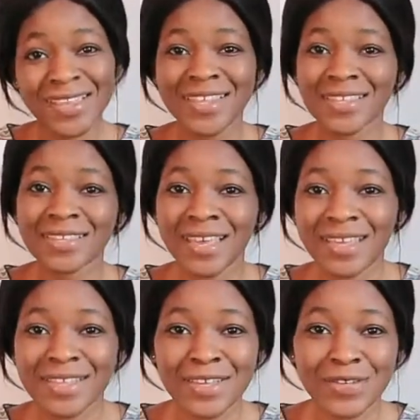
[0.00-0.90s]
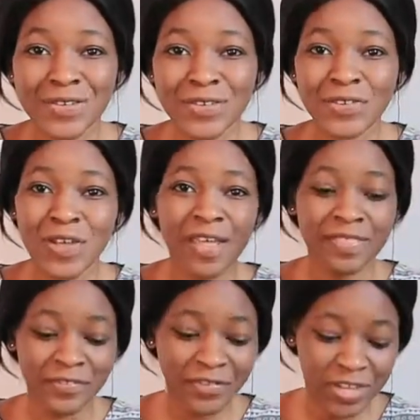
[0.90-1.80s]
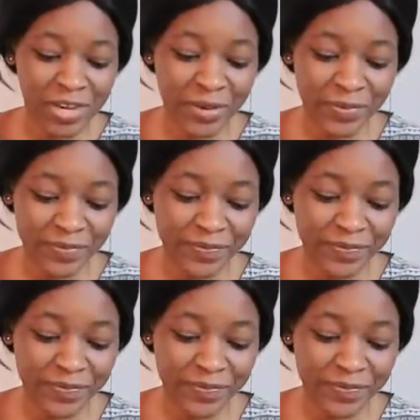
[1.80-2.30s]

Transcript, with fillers: let's get into the video.